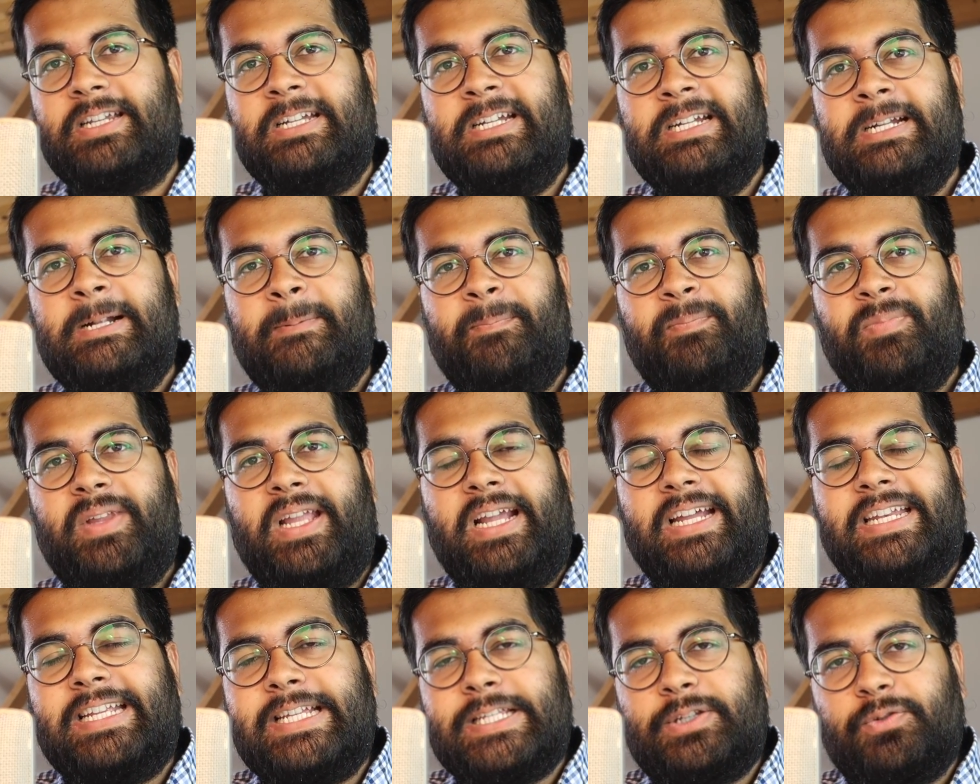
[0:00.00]
But
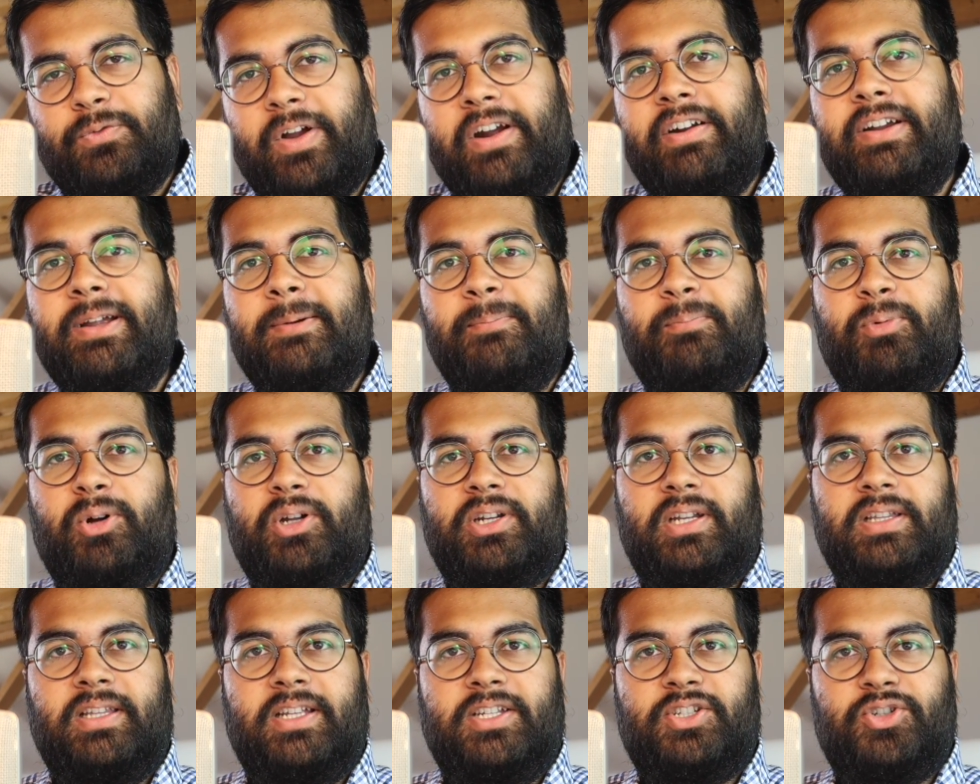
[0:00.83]
it is very
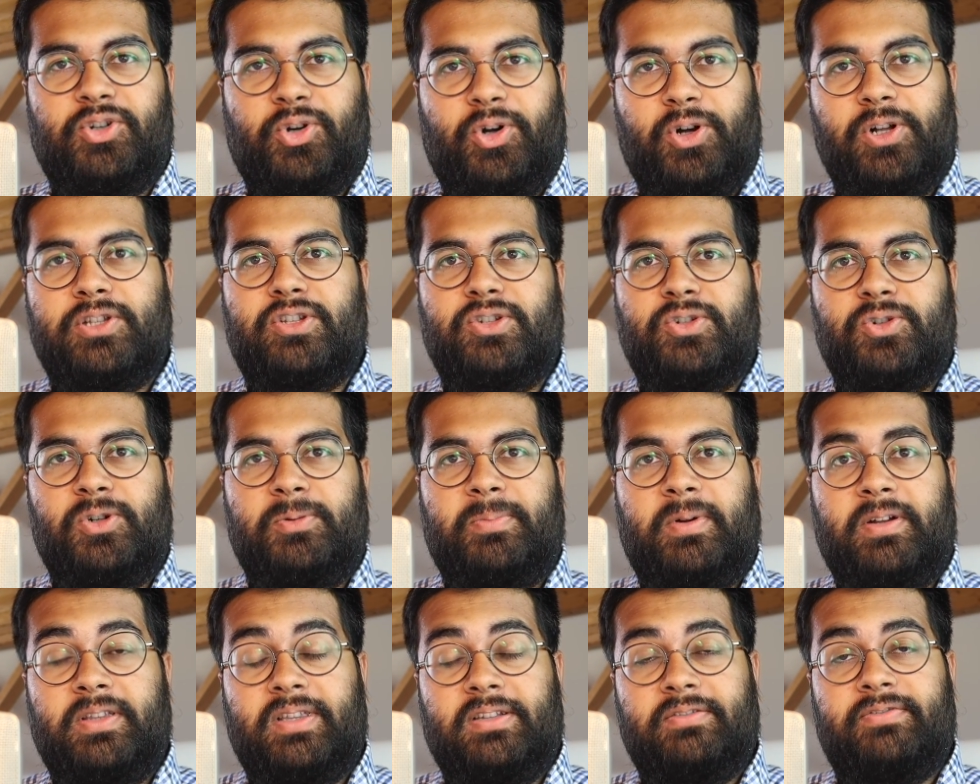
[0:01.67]
important that you also know
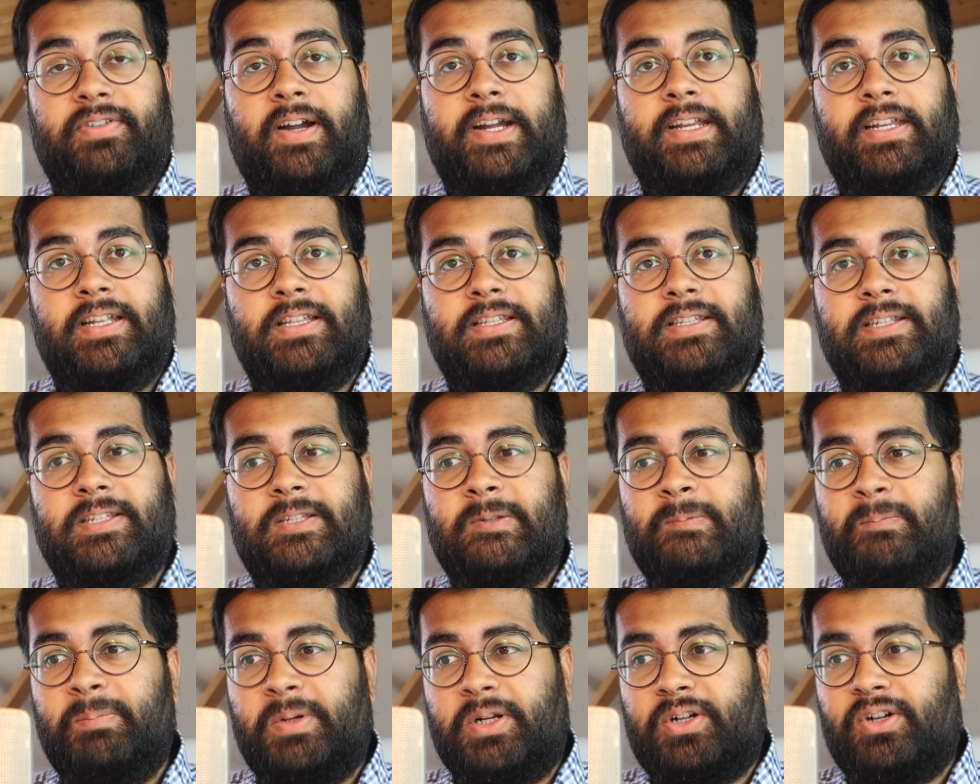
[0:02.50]
about the
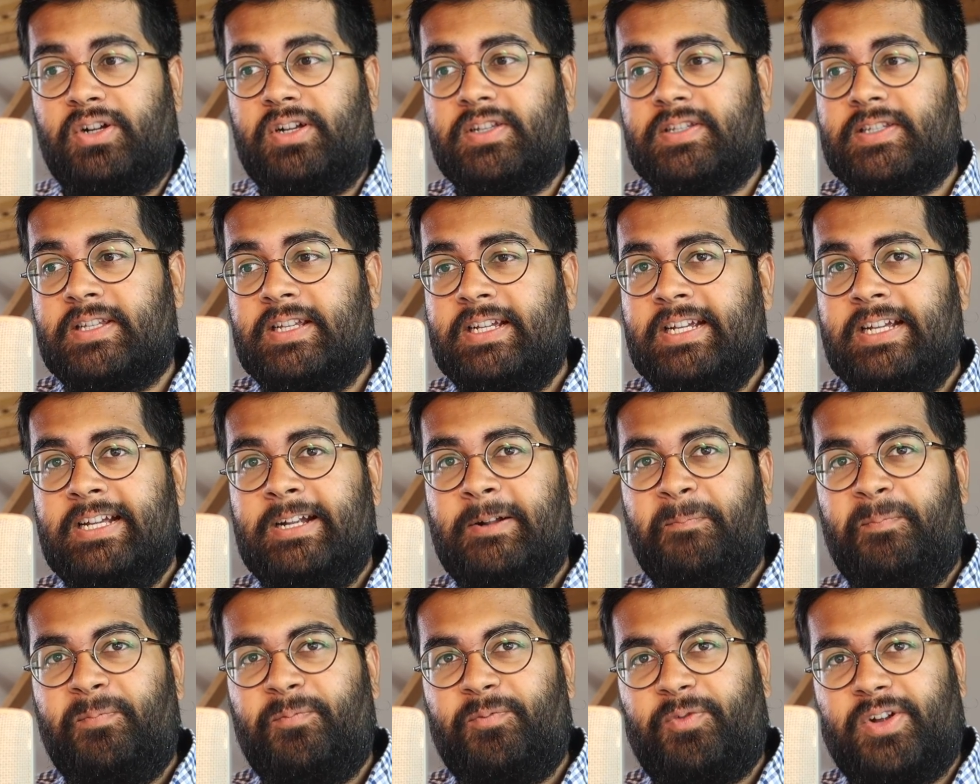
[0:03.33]
finances, because
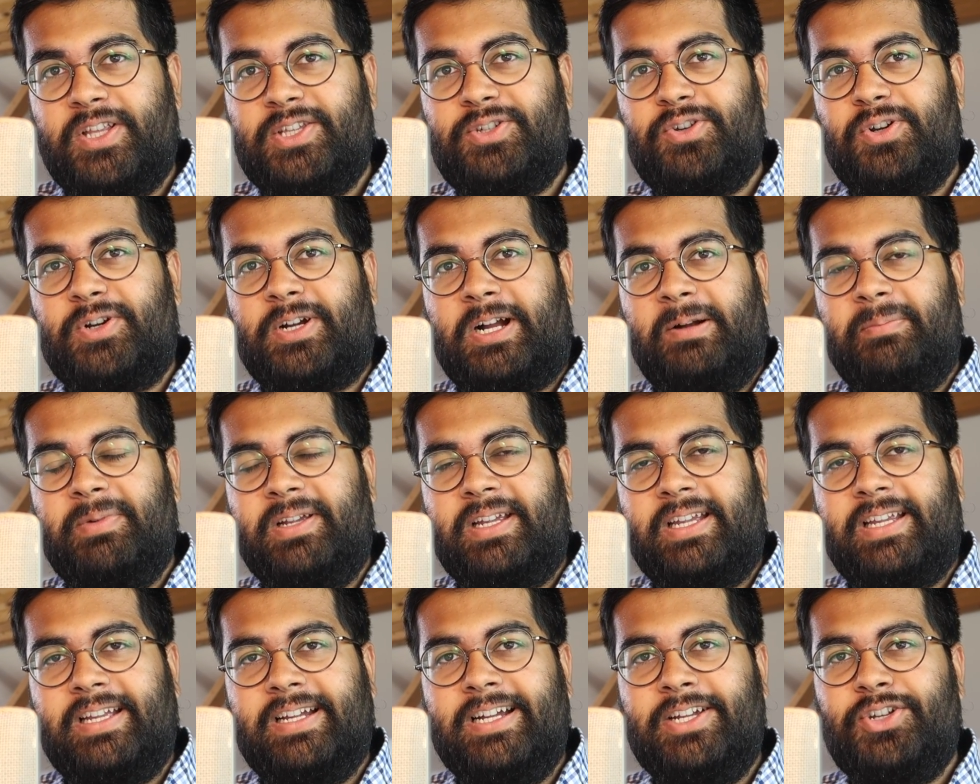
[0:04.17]
once you're
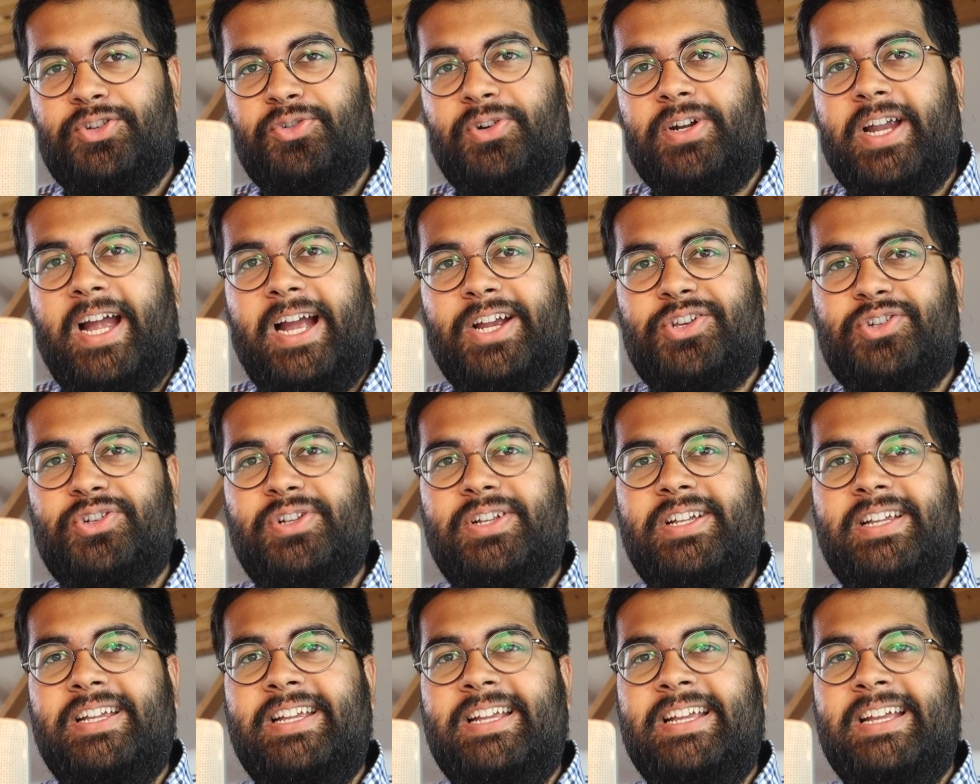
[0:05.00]
coming here, you're
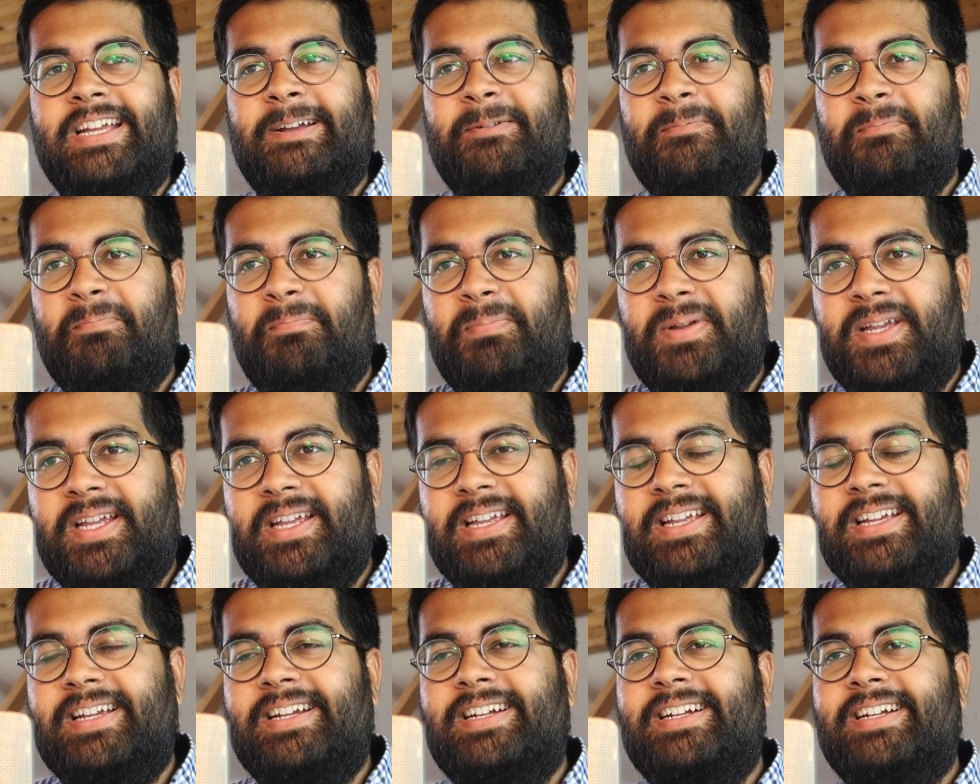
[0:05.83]
actually
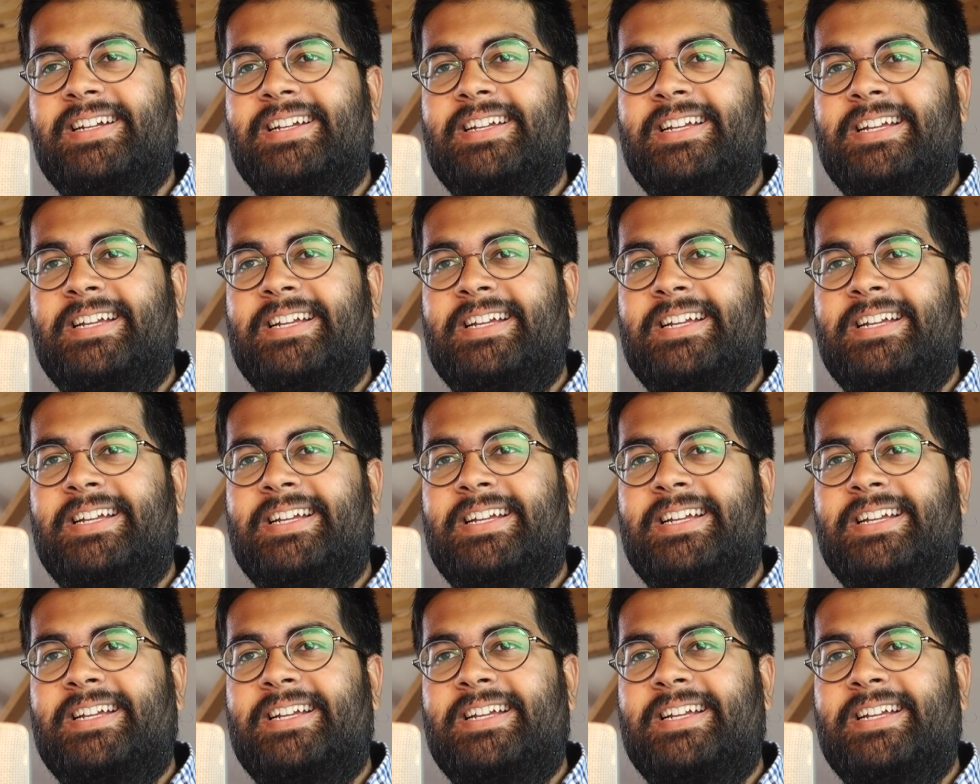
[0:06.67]
being